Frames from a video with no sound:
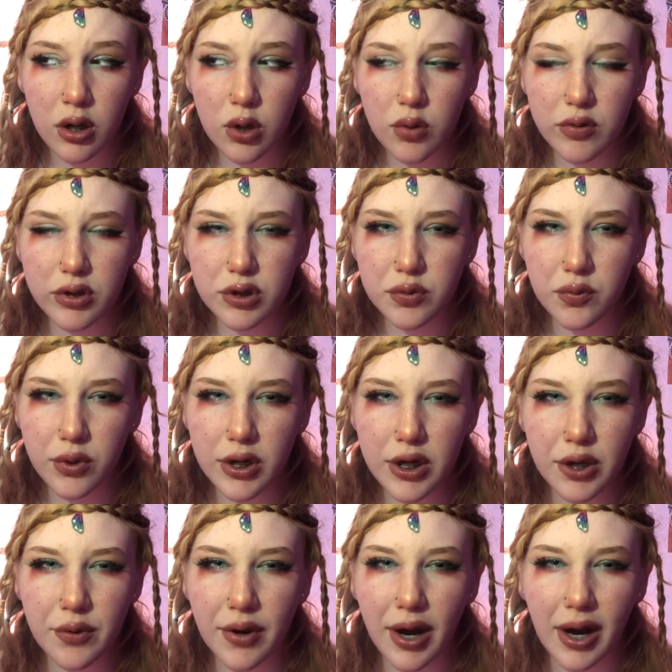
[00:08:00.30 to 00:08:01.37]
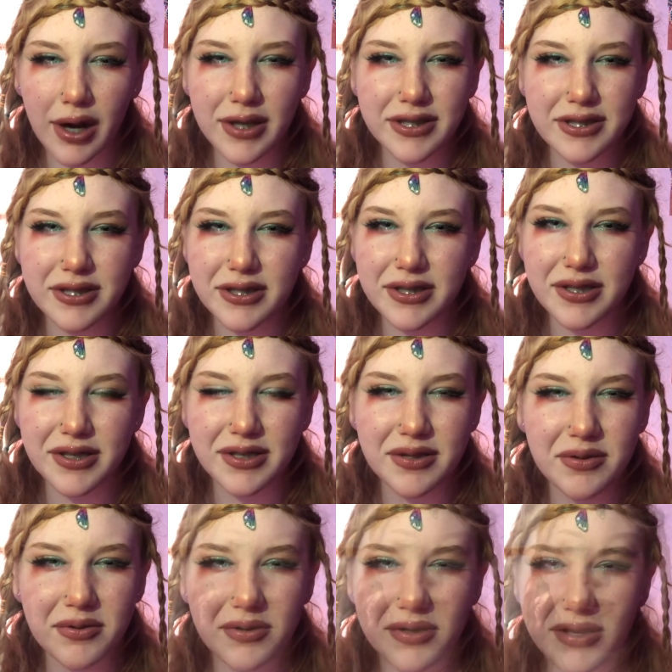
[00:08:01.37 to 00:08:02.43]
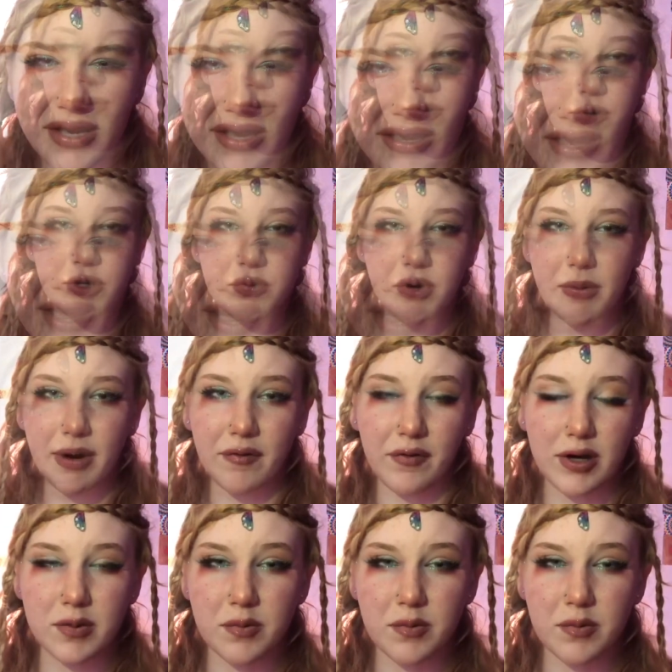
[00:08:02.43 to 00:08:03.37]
which one of you guys did which one of my friends.